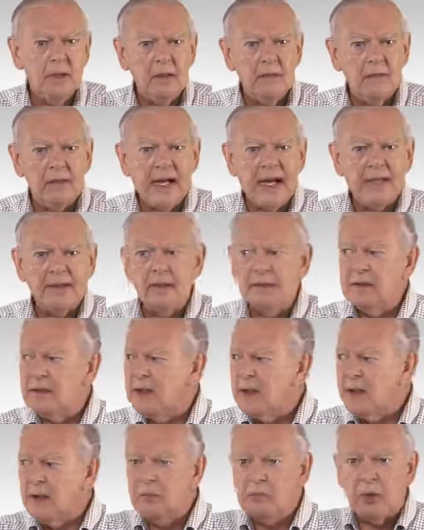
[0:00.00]
Latin
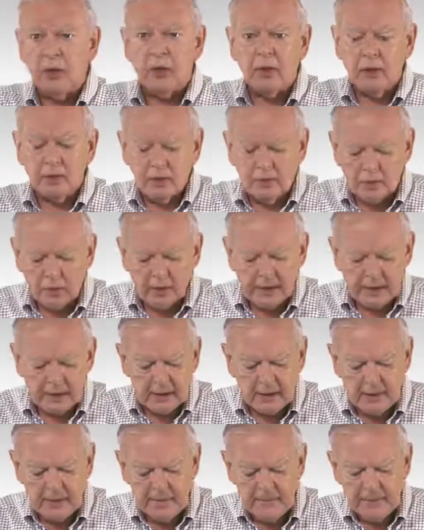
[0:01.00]
and part
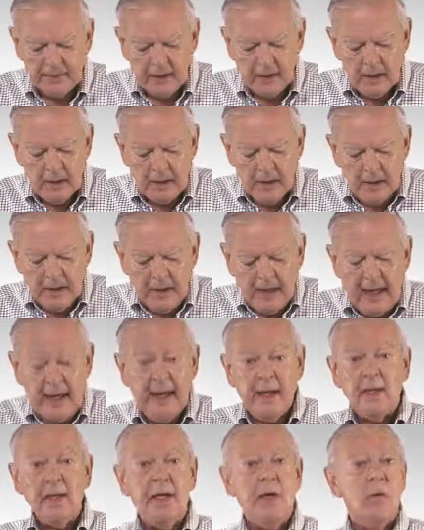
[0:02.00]
Greek.
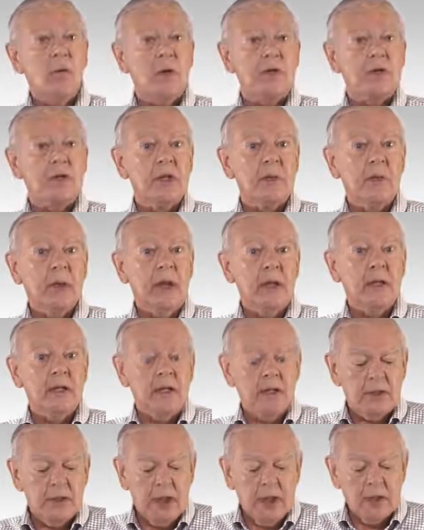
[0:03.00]
And he wasn't a
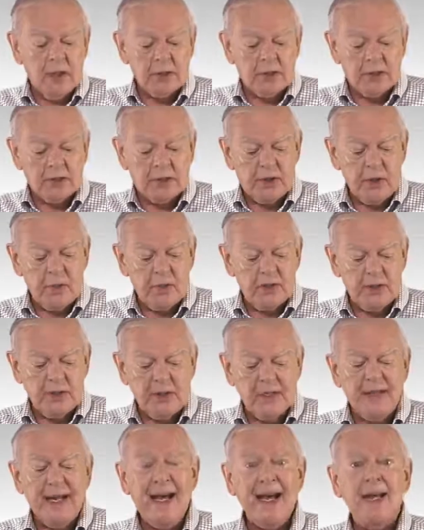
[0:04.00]
paleontologist, he was an
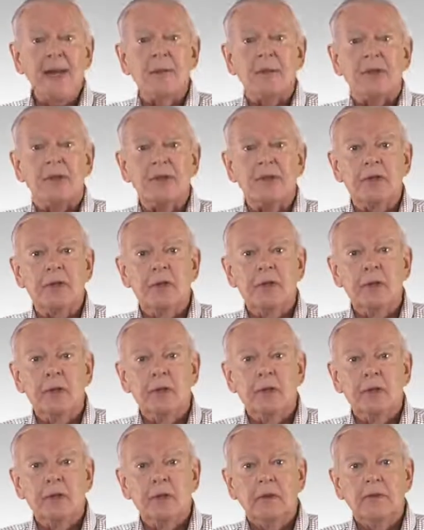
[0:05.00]
anatomist.
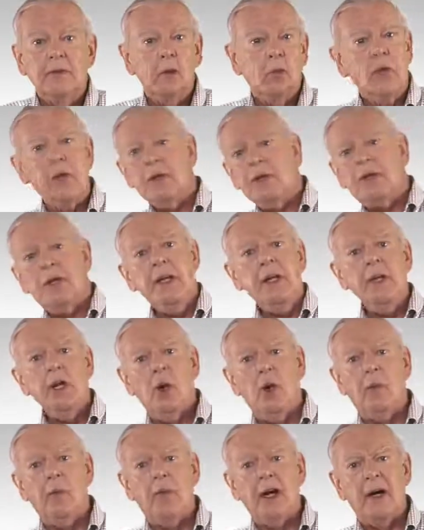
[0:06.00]
So what does he
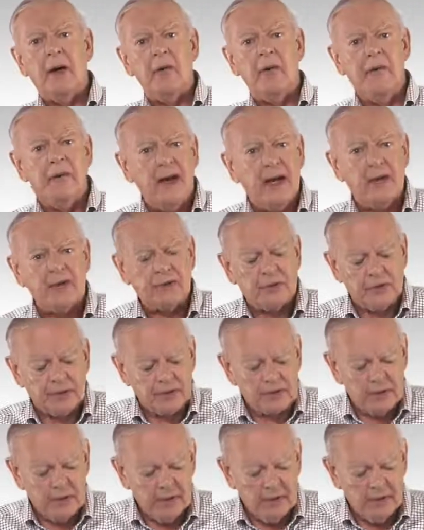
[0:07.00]
know about
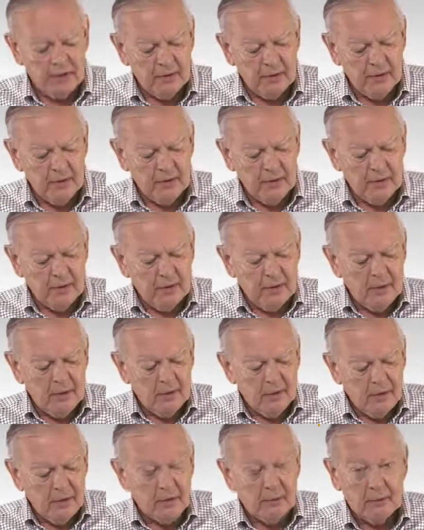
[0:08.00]
fossils?
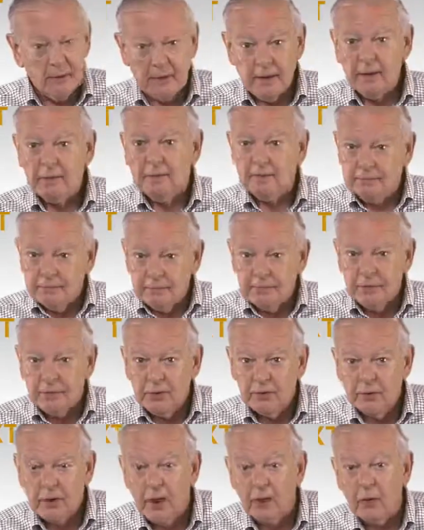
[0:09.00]
Well,
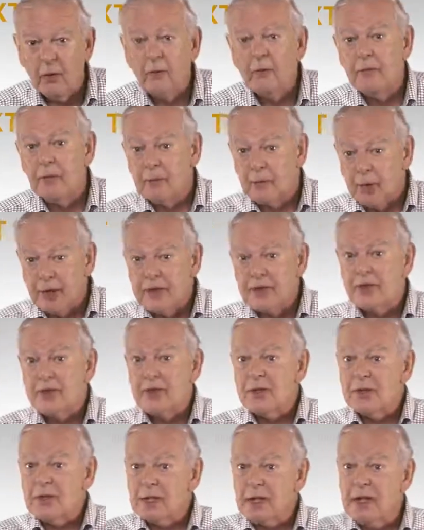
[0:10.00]
you know, the present
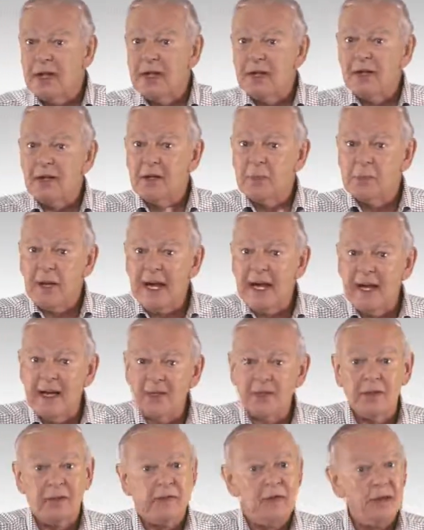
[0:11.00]
is the key to the
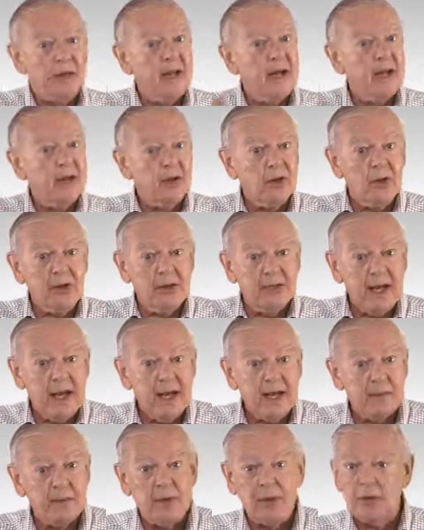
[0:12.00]
past. If you're not a good
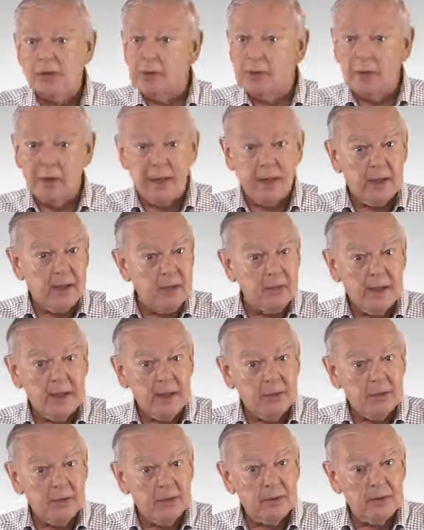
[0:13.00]
anatomist, you're not going to be
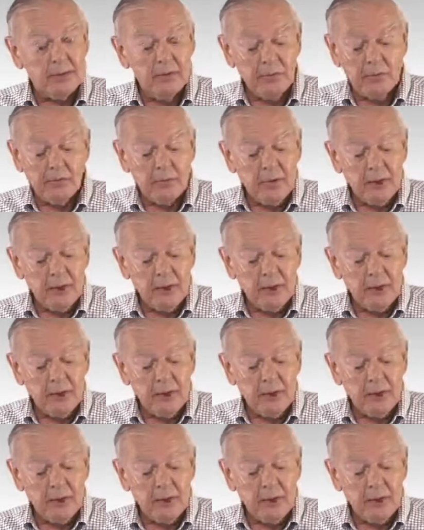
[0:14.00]
able to